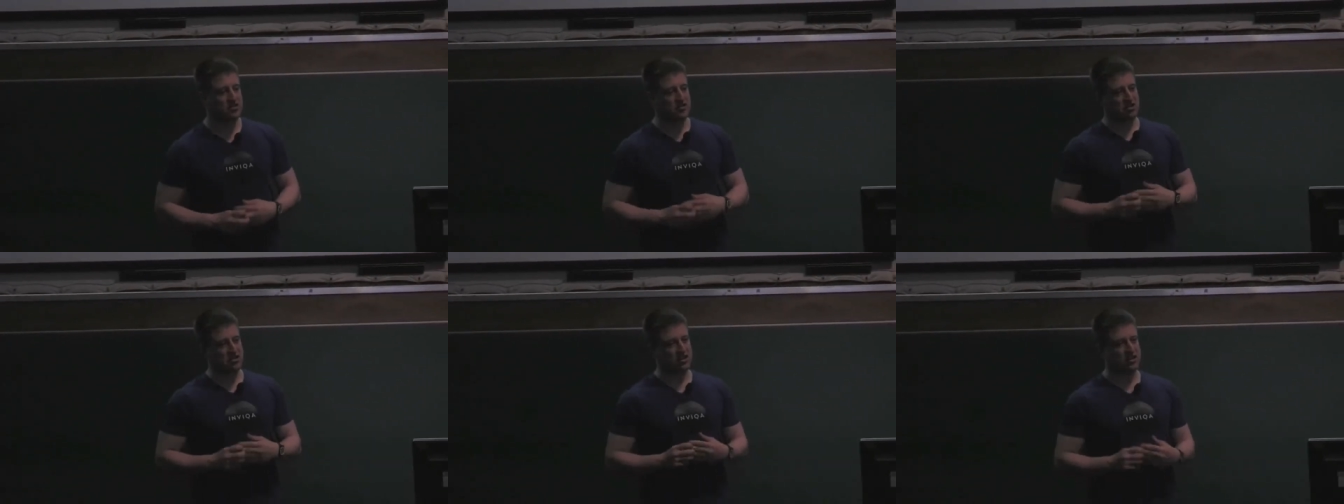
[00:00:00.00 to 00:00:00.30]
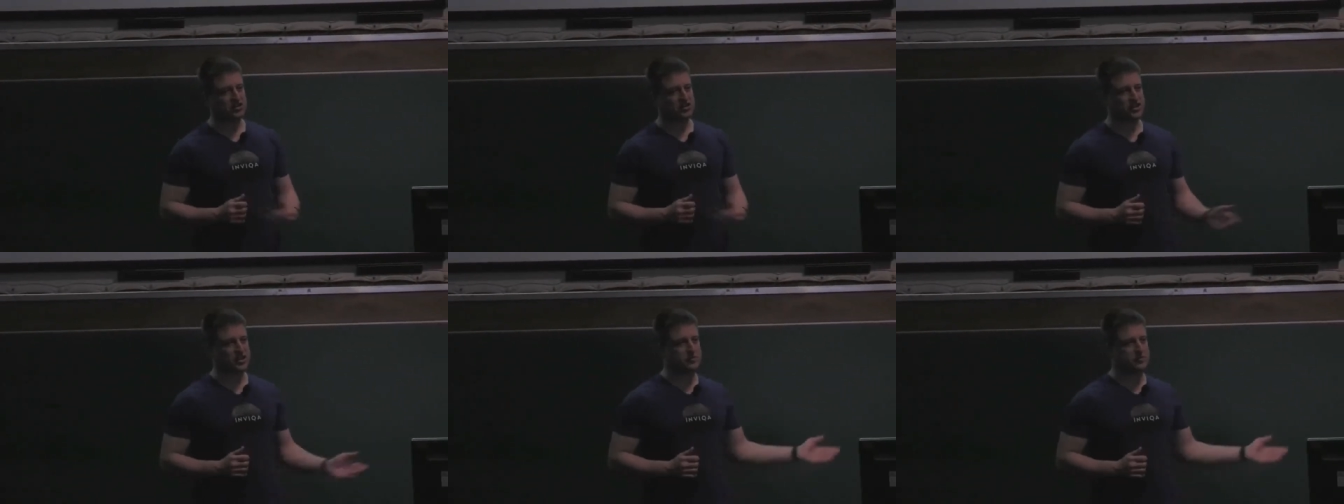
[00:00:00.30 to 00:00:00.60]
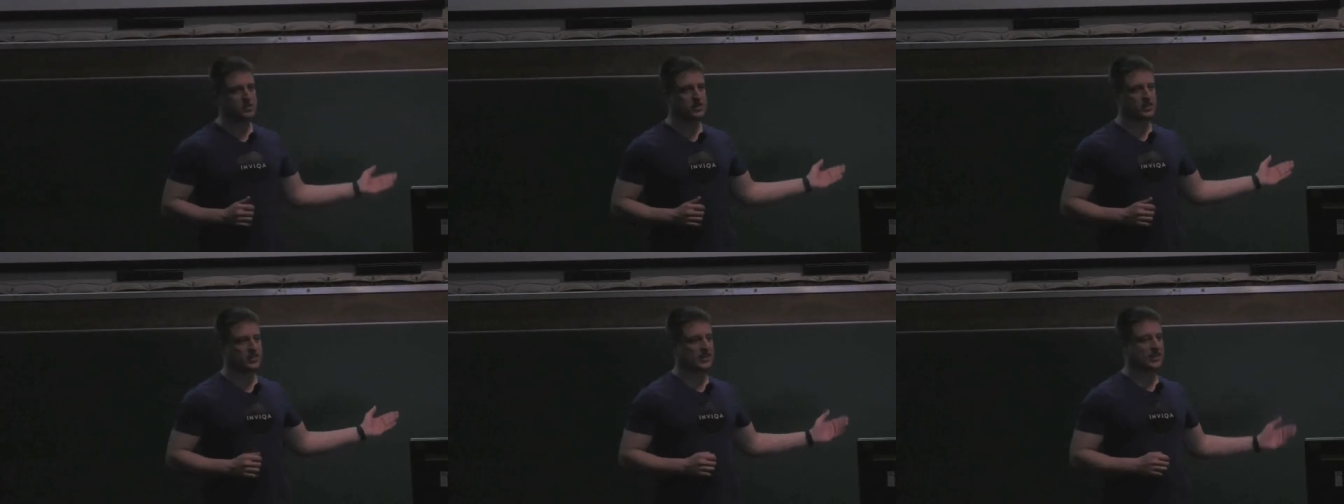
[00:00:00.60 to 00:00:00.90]
The last
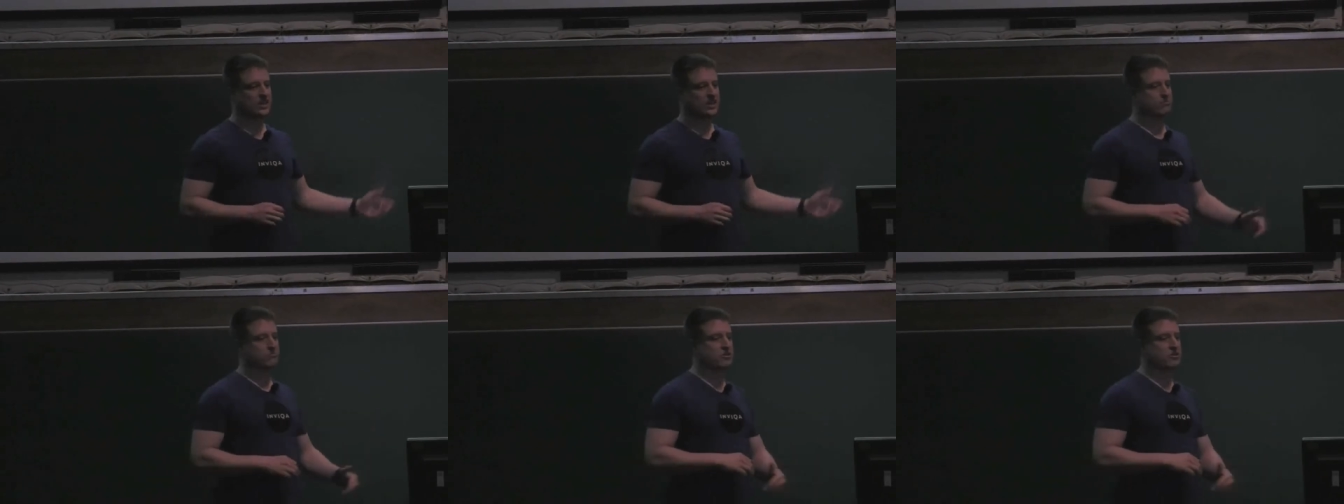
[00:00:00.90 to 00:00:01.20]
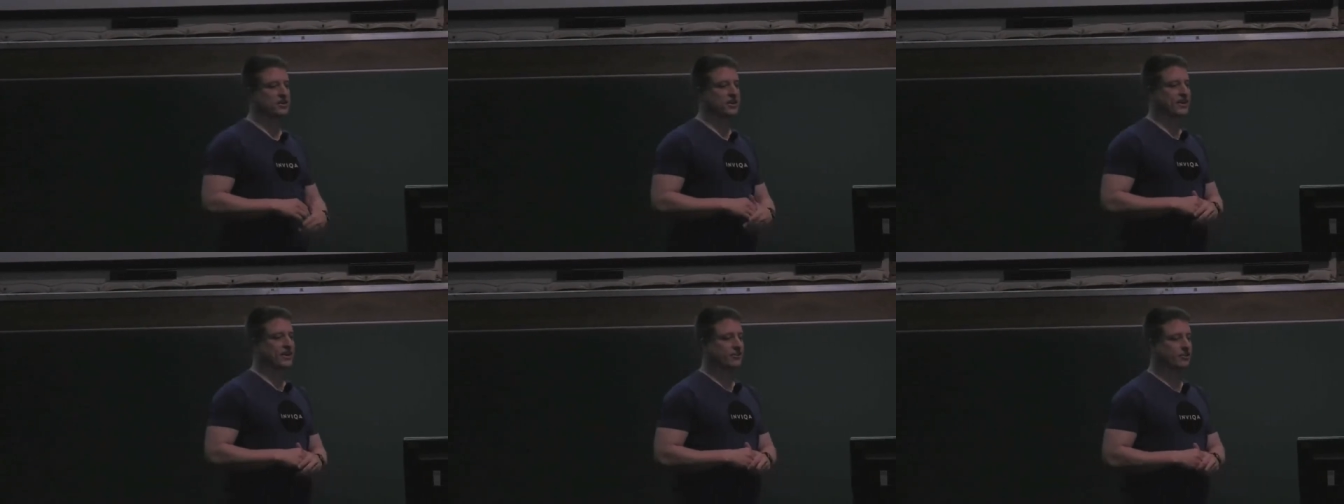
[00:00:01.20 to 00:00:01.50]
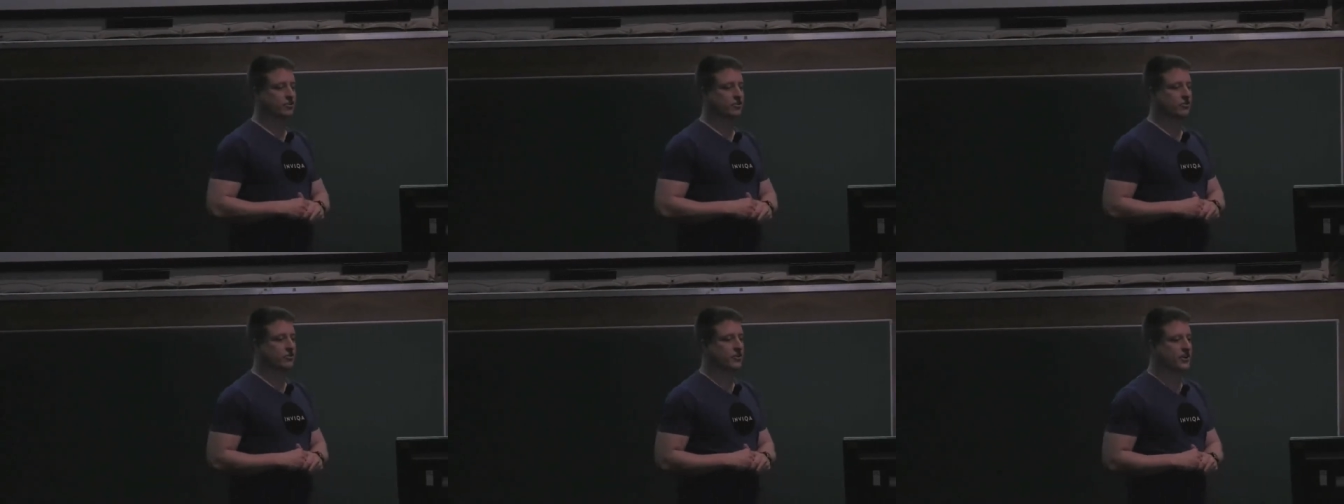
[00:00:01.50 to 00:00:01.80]
time there's any
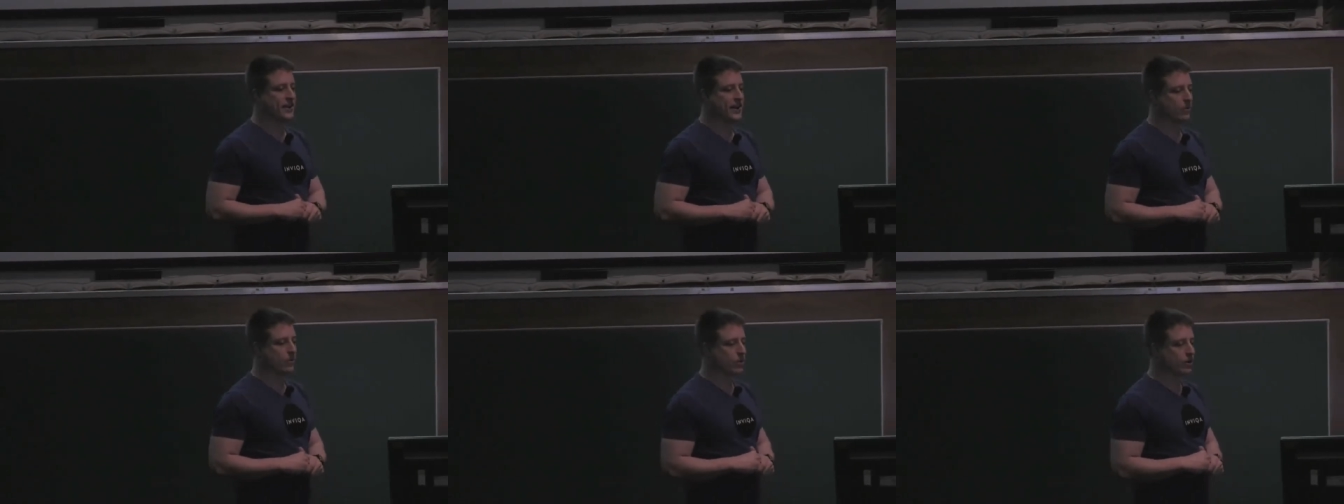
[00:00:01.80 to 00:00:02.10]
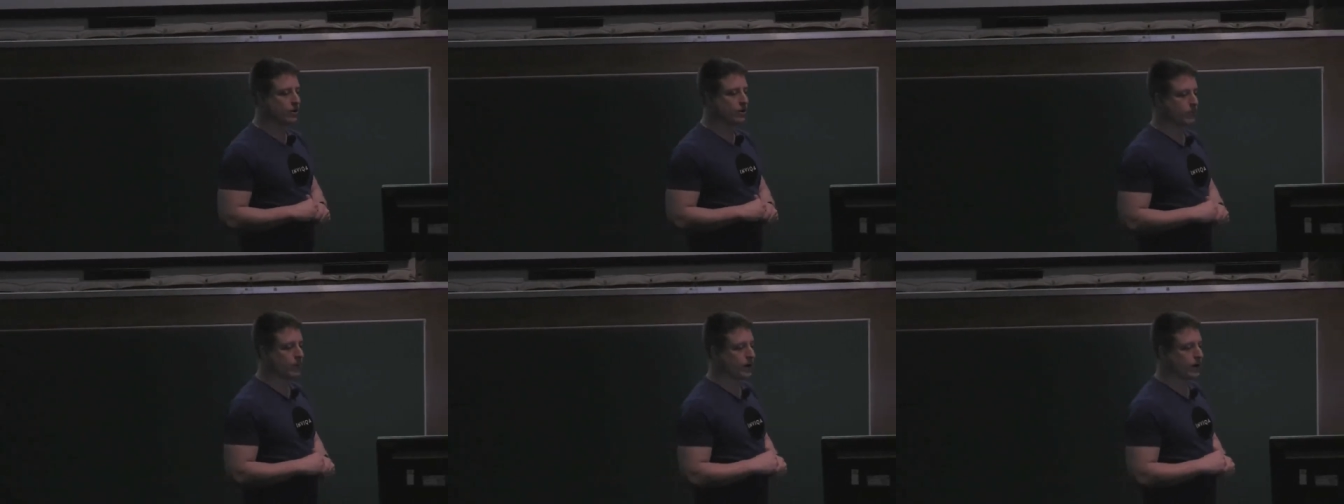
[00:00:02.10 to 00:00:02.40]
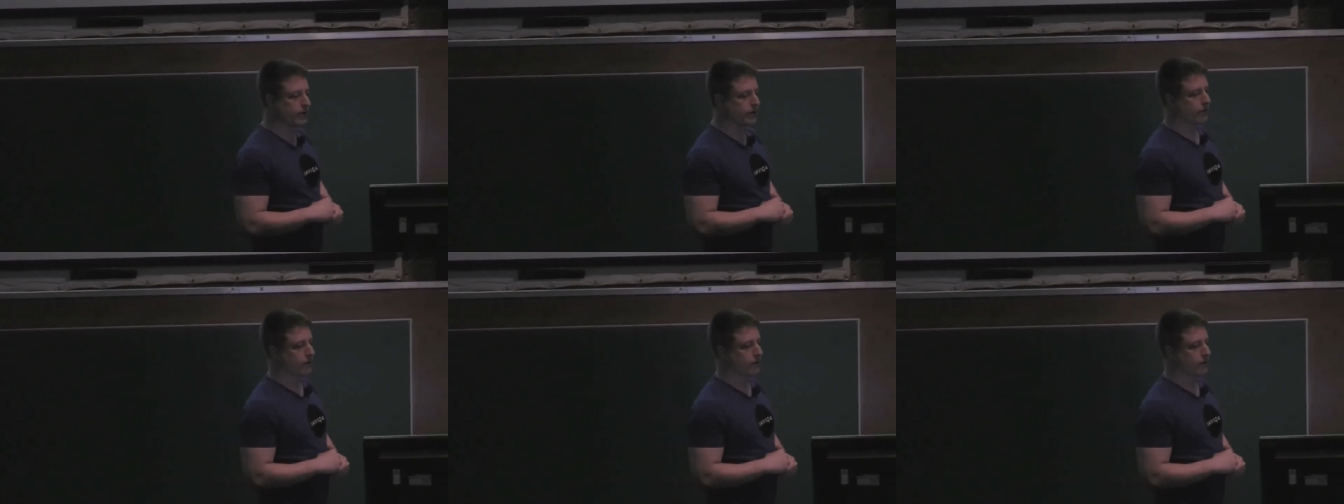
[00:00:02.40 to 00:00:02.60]
communication on the network about